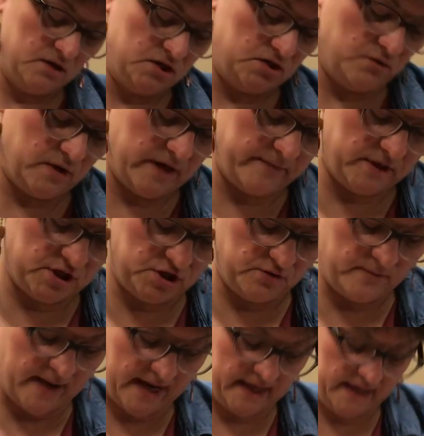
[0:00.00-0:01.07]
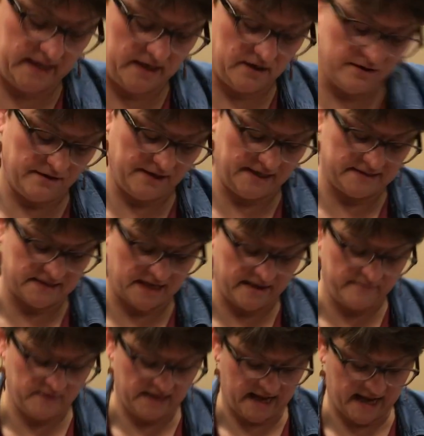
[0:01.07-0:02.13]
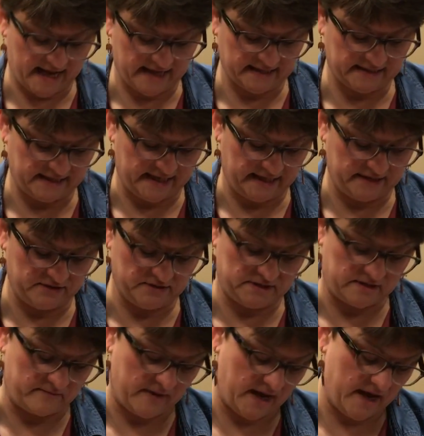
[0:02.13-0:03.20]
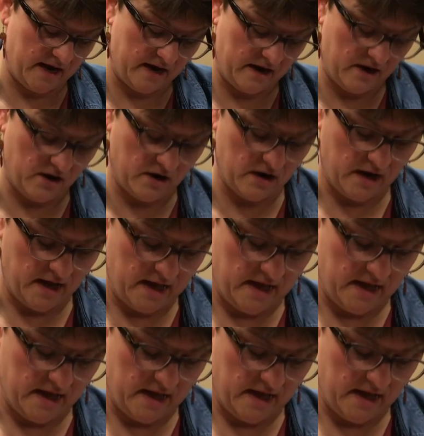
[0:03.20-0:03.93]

So what I'm going to do back here is I'm going to act like there's some hair